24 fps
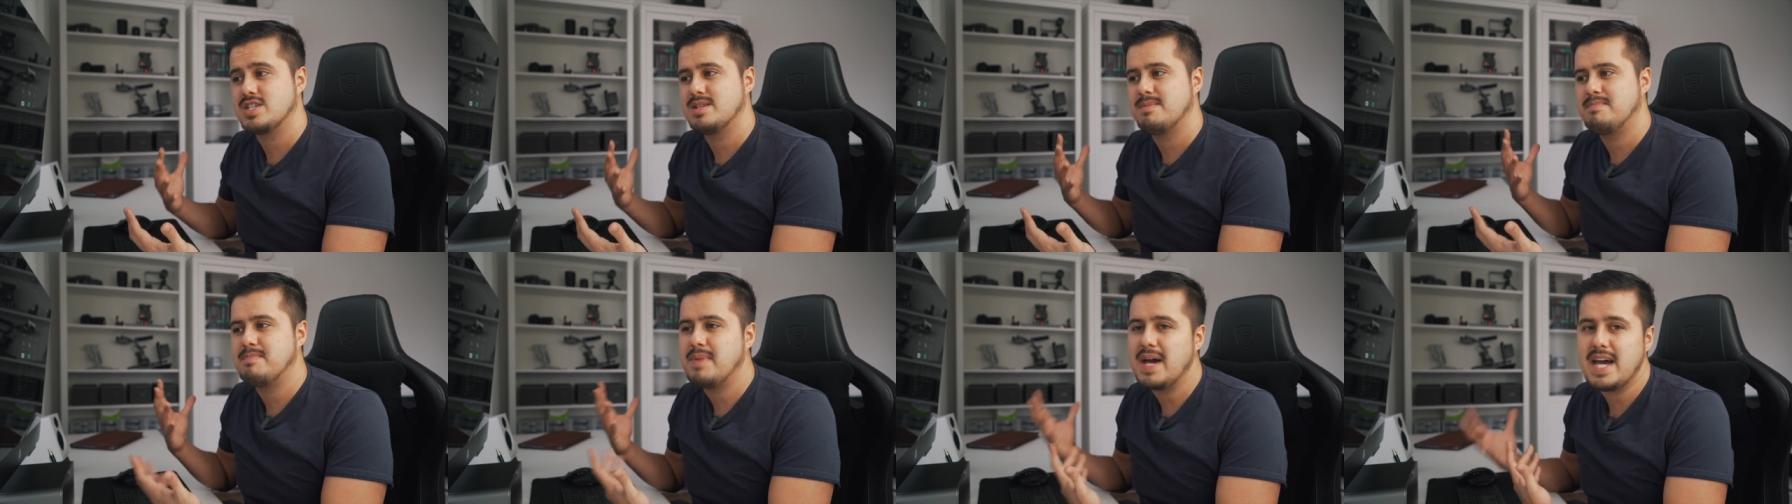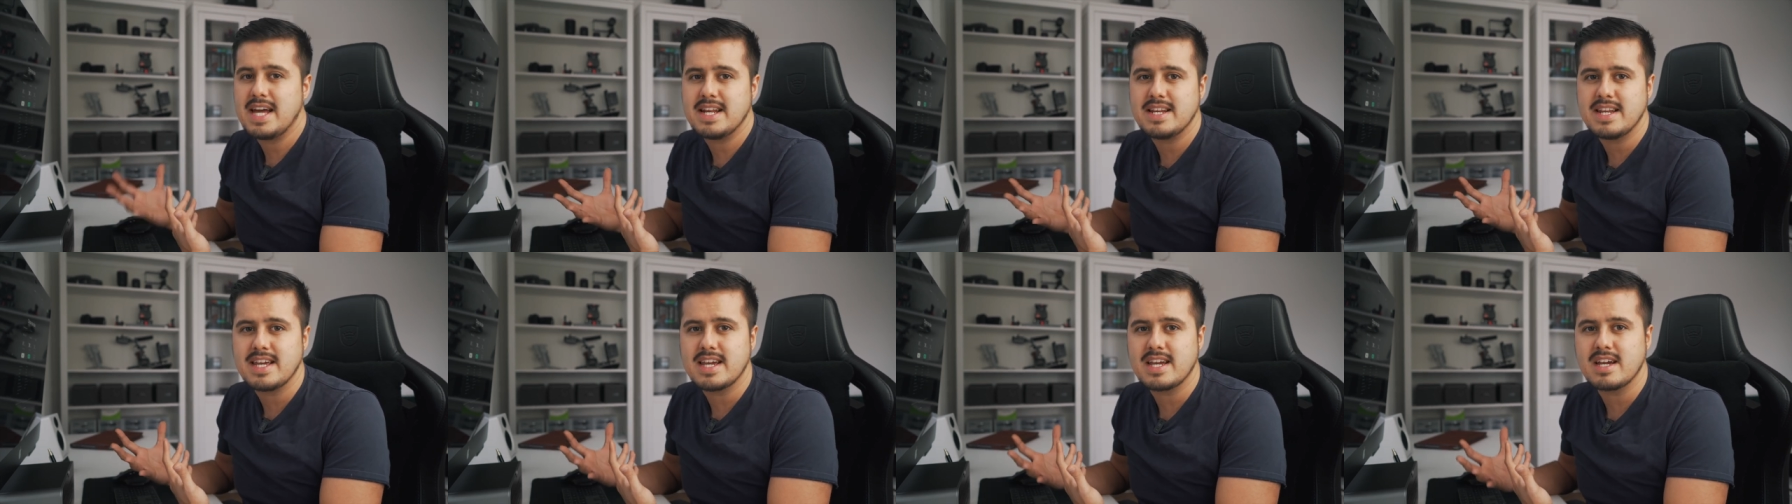
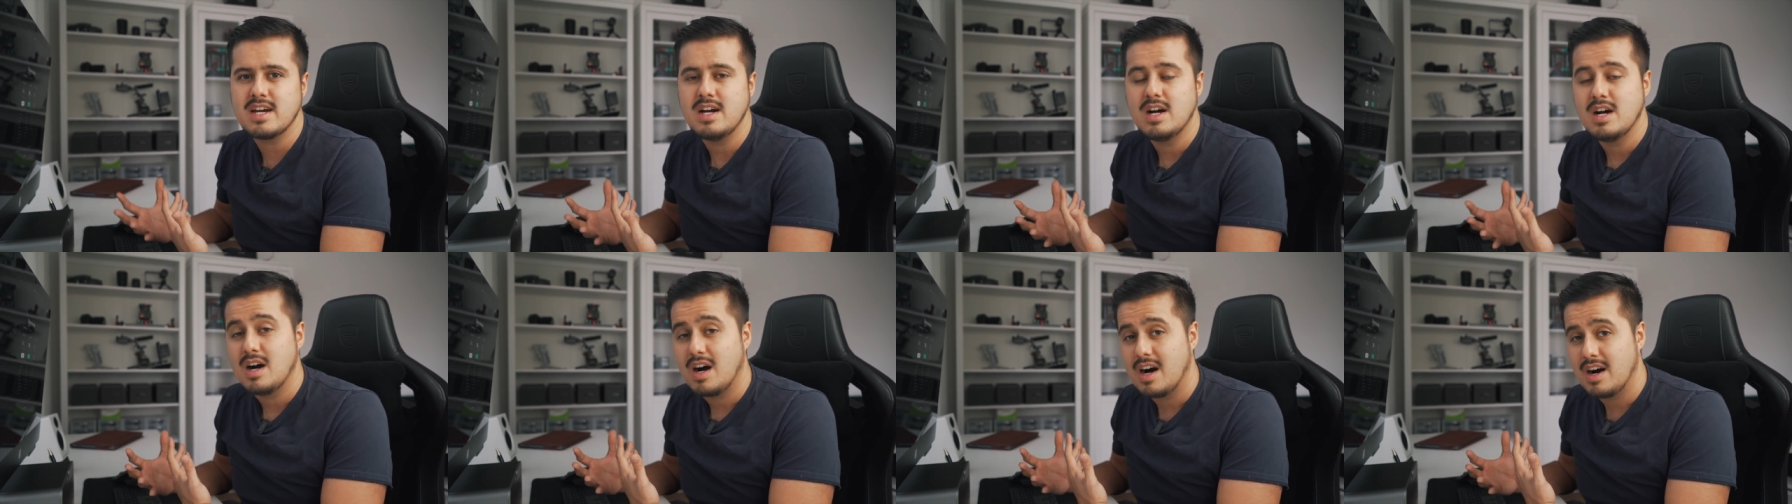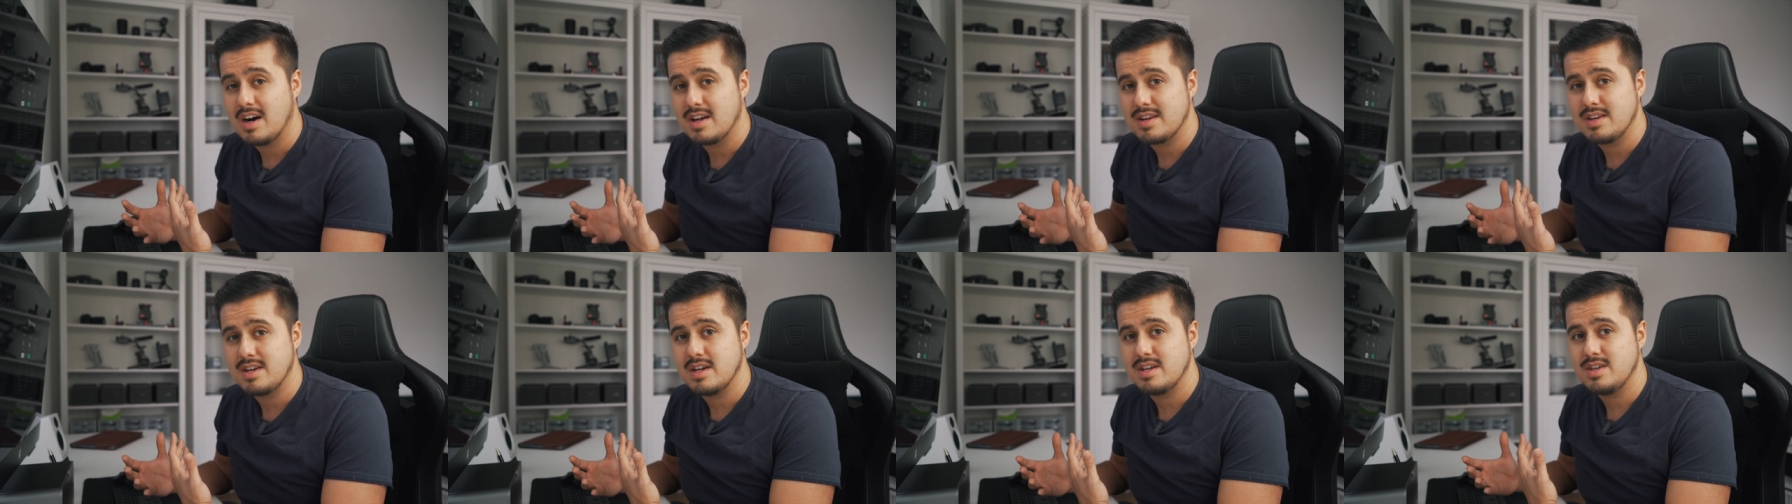depending
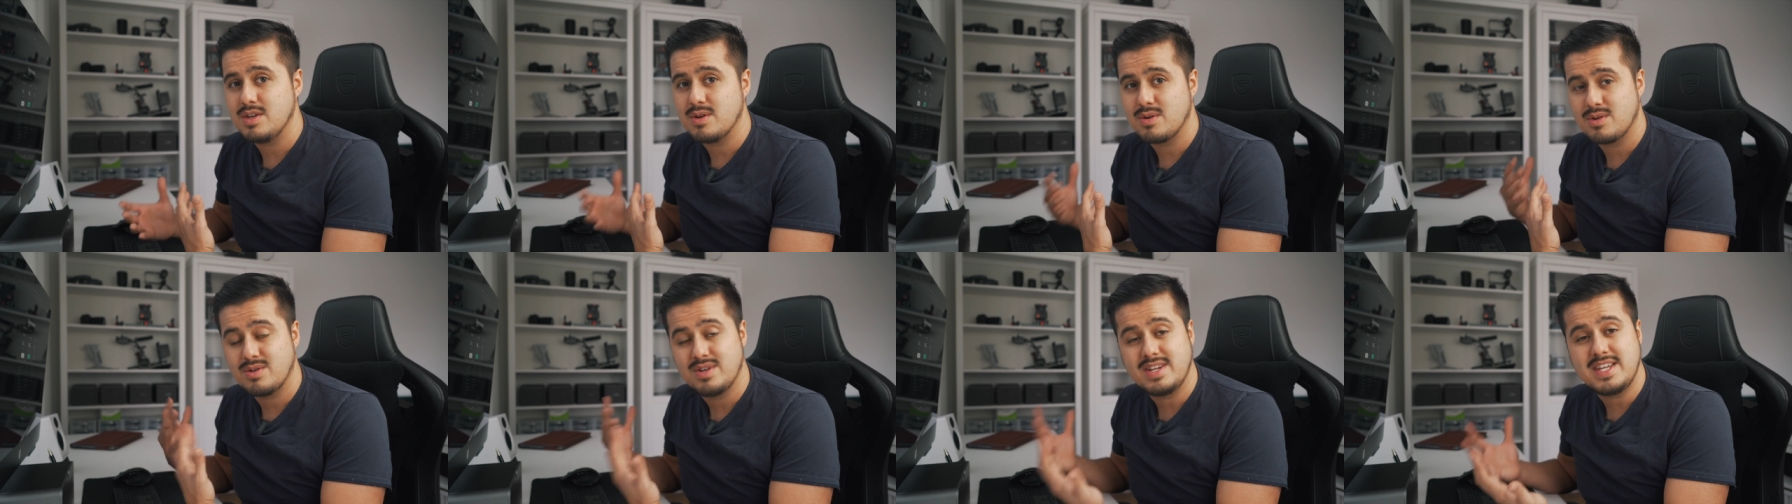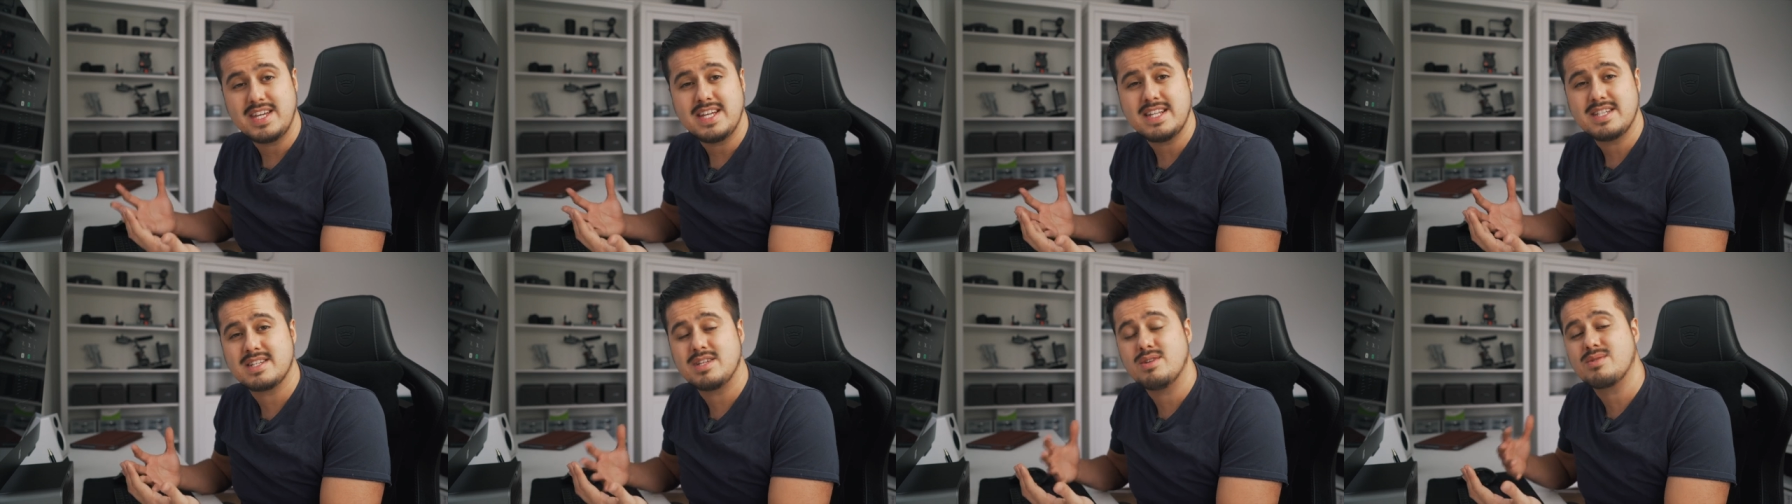on your
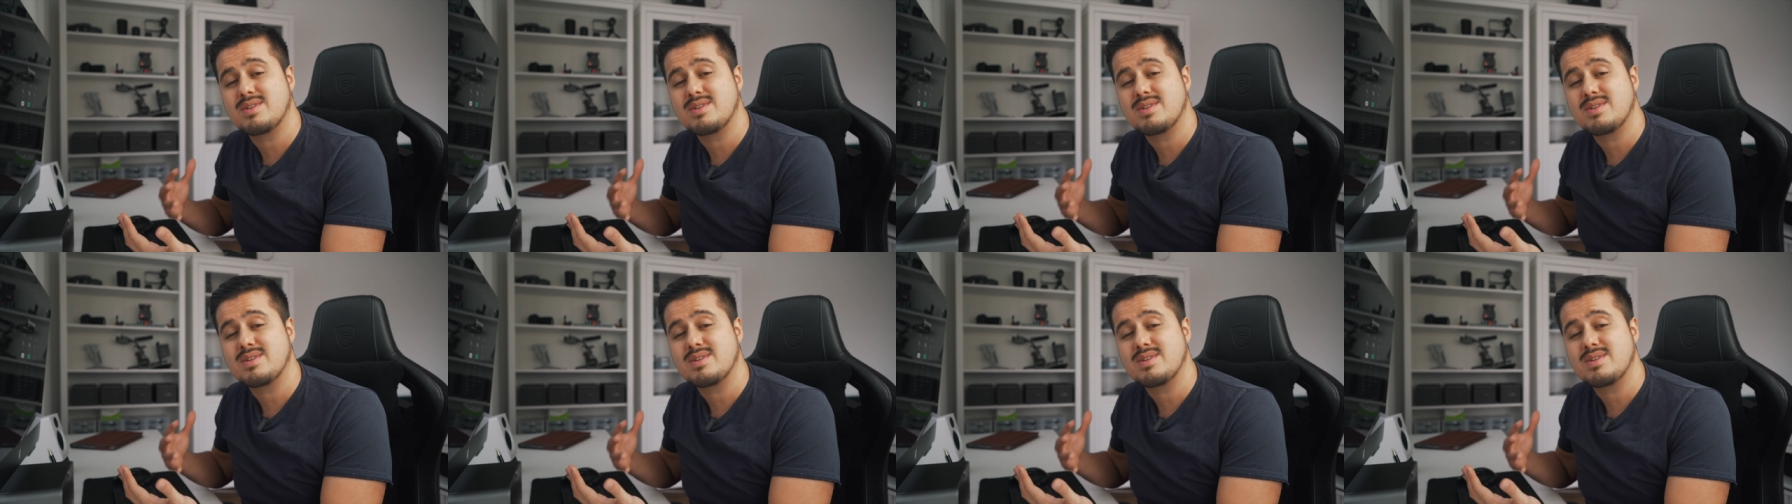needs,